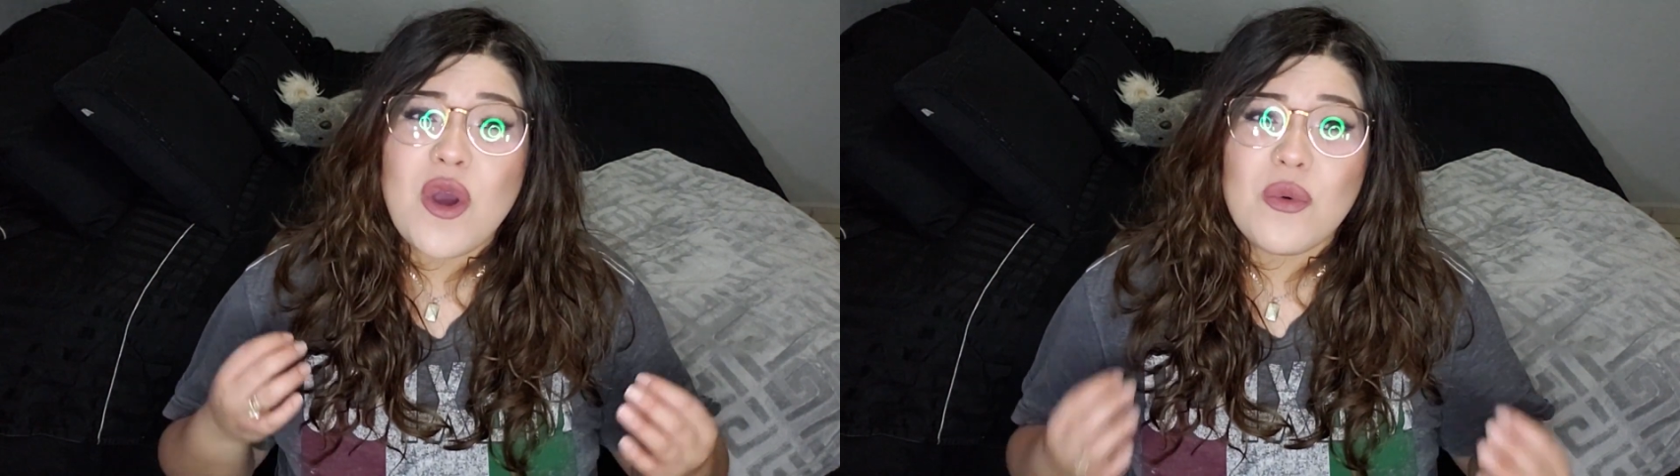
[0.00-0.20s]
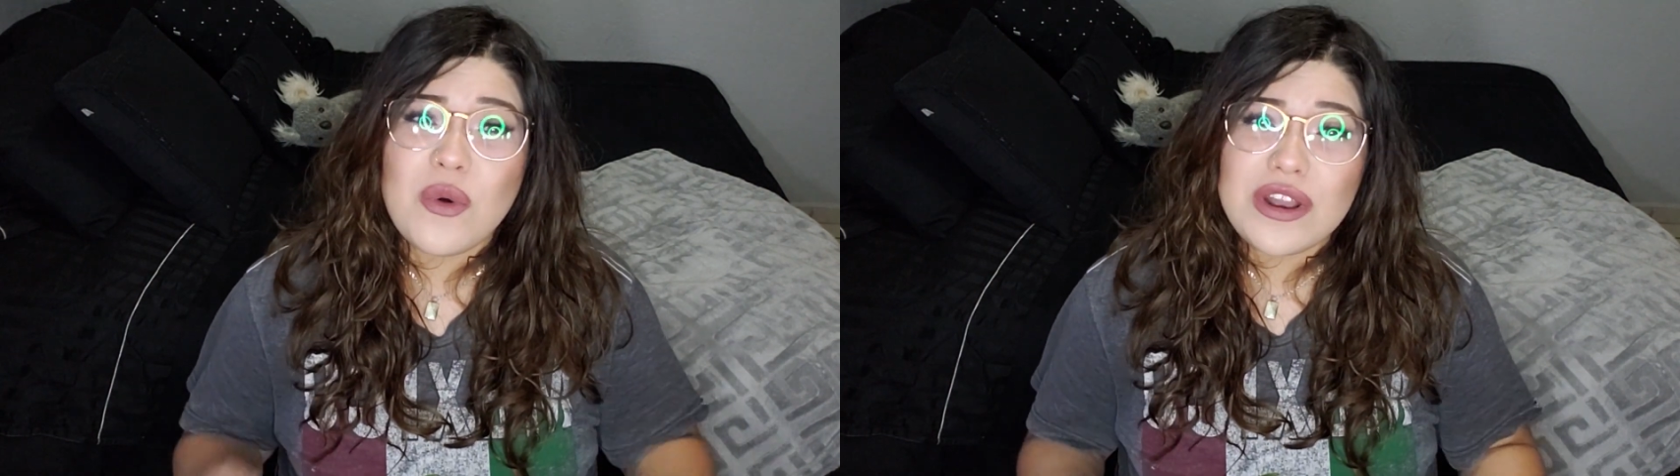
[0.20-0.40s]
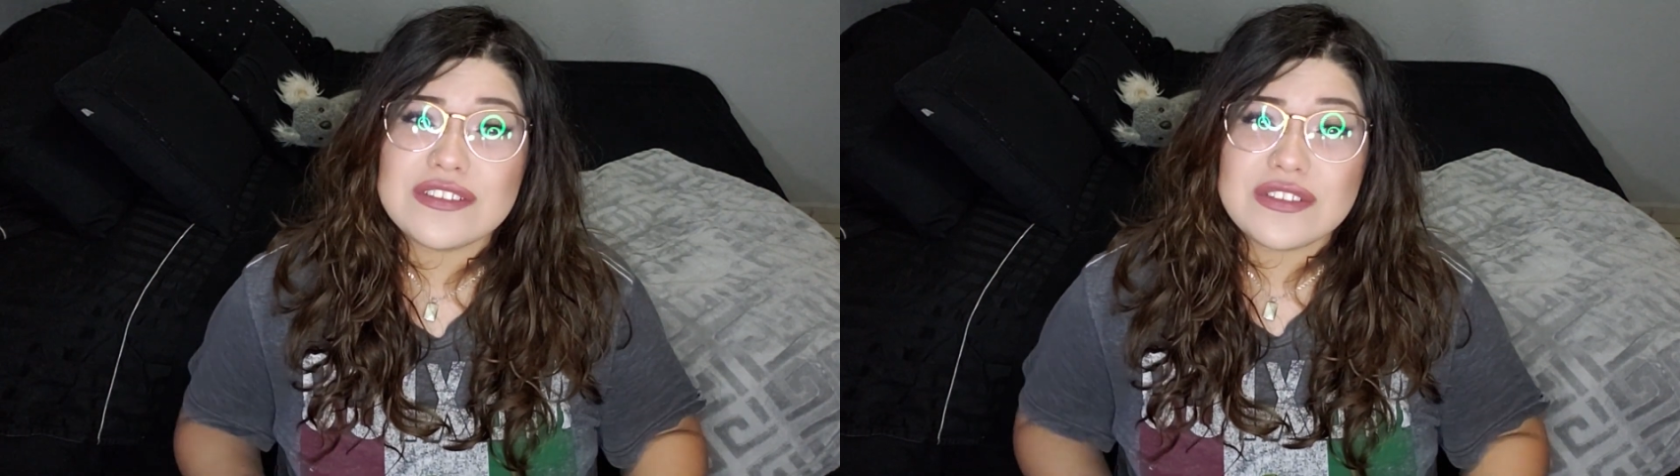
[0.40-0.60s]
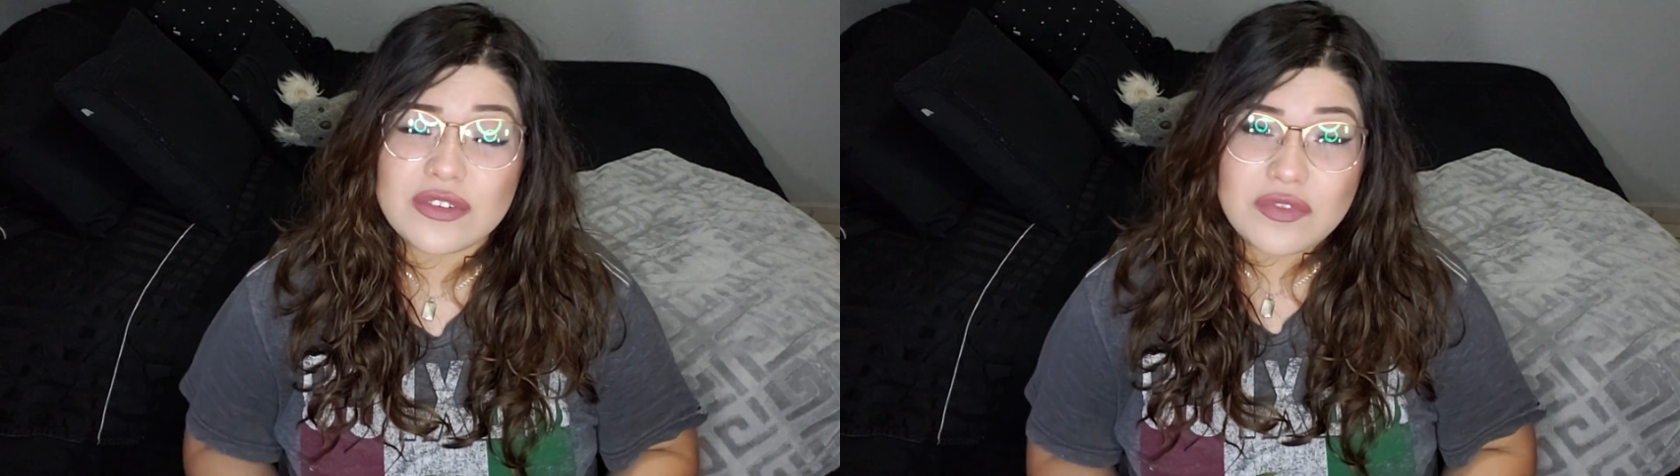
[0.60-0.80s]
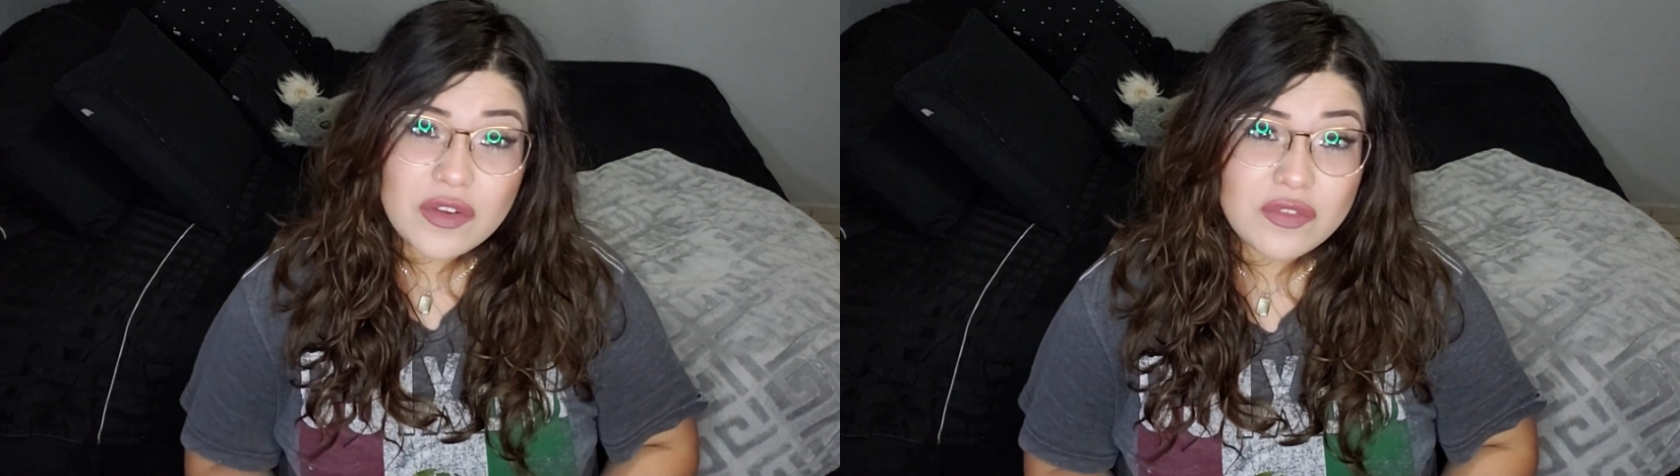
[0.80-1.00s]
what is
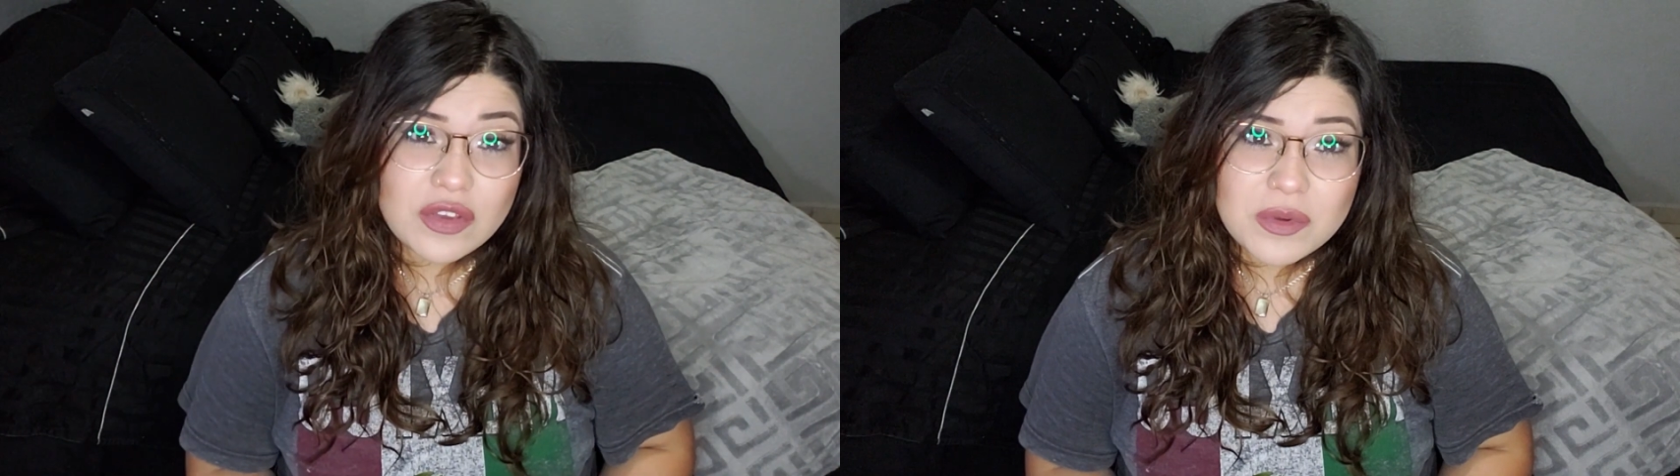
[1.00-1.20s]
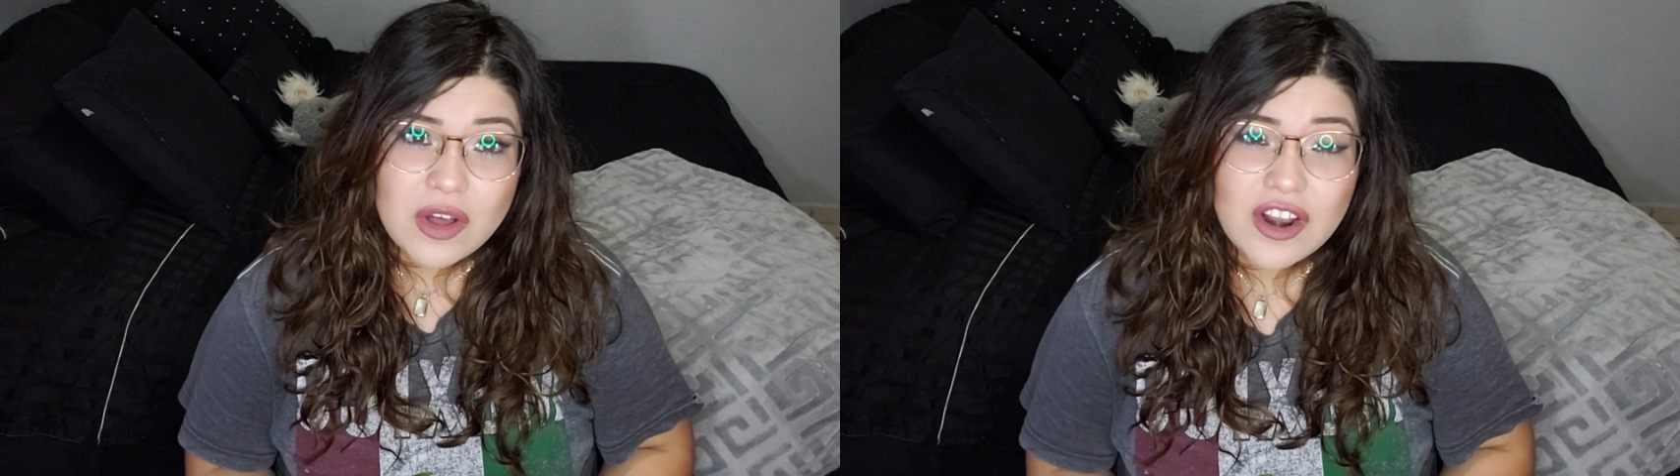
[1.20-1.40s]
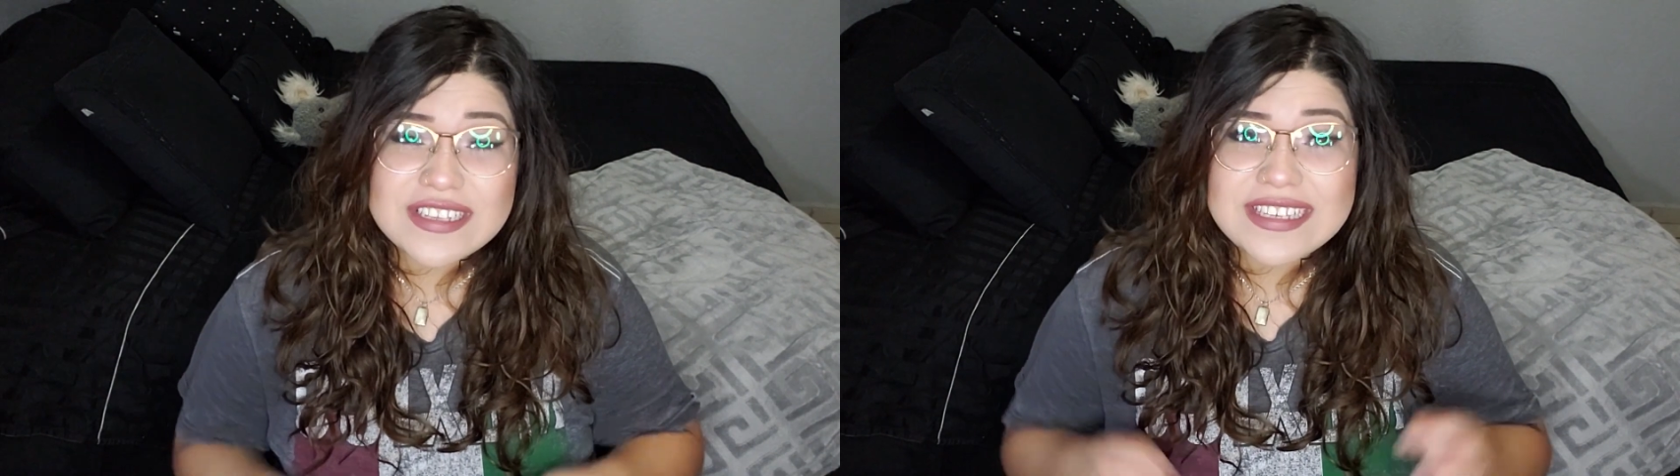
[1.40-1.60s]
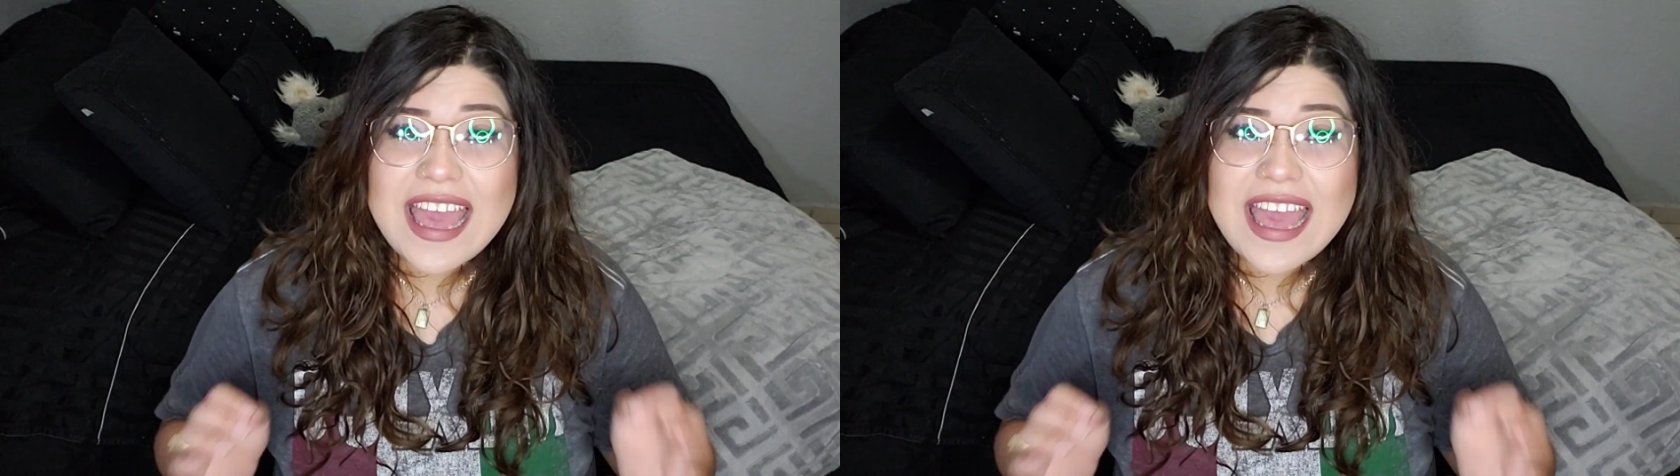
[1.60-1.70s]
your favorite female artist?